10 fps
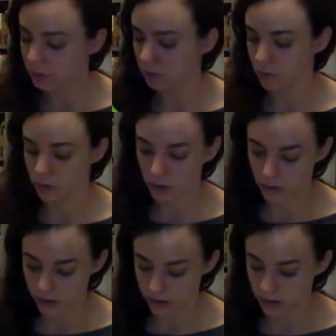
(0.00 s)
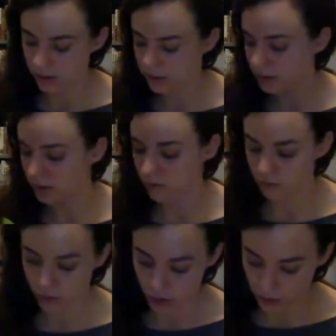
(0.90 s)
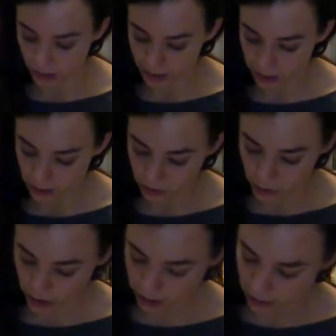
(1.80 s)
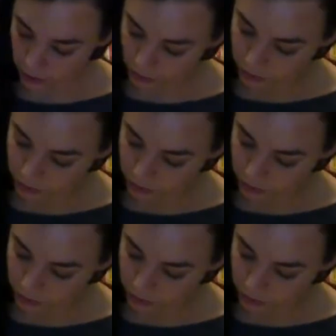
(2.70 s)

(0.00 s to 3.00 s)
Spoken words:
no dissonance, no attitude change.